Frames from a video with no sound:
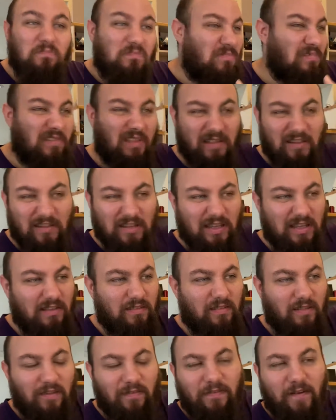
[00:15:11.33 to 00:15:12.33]

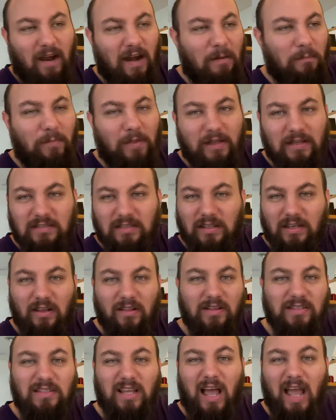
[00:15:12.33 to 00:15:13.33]
the fireplace on the
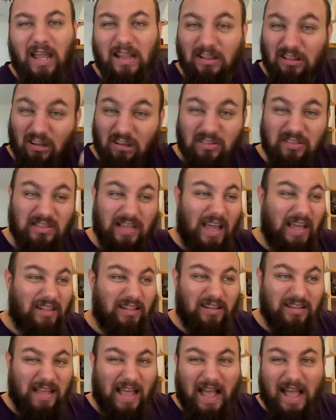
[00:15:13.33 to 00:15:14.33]
other side looks like
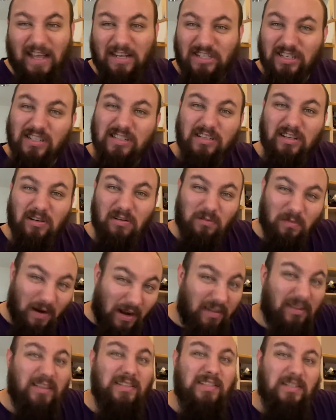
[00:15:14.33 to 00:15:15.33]
the ashes are
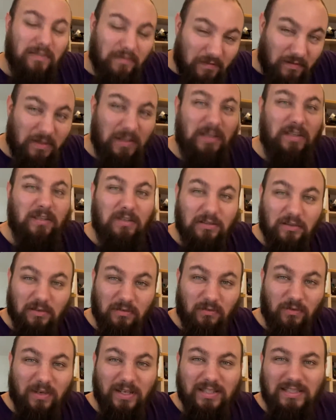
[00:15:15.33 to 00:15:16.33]
relatively
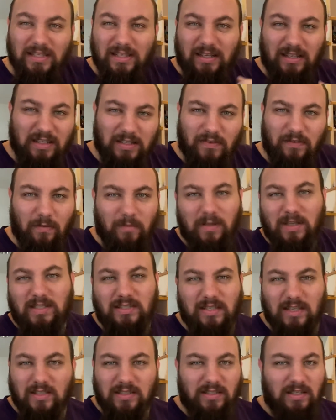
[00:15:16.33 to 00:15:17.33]
recent, at least from this
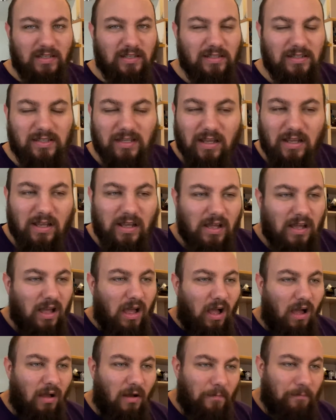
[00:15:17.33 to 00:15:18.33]
distance.
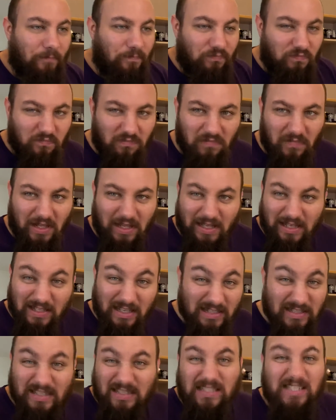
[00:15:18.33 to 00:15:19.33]
It
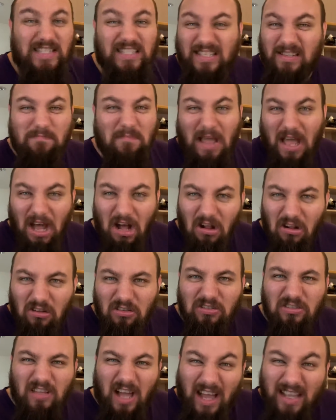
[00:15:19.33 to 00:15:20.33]
doesn't smell
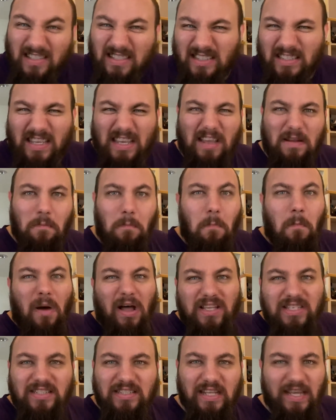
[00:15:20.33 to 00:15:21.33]
dusty and
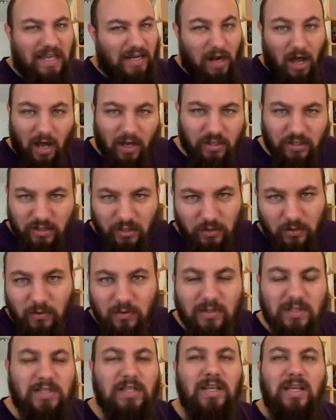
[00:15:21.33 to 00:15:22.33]
musty and
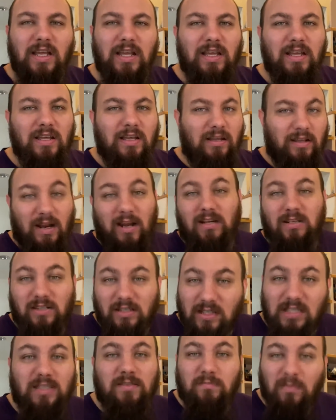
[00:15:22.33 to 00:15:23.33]
unused. It
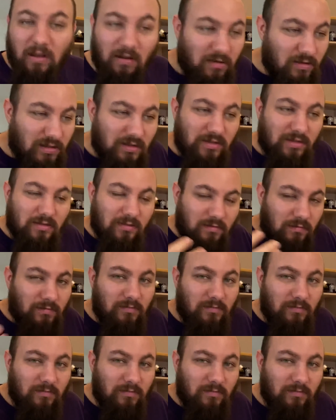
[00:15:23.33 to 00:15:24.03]
actually smells